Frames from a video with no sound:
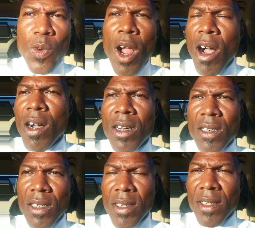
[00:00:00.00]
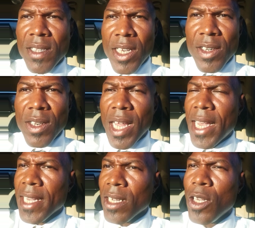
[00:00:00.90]
wrong, they're
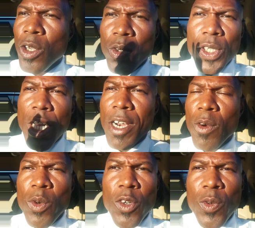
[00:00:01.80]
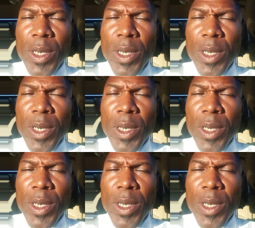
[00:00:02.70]
like, "Oh, sorry, we'll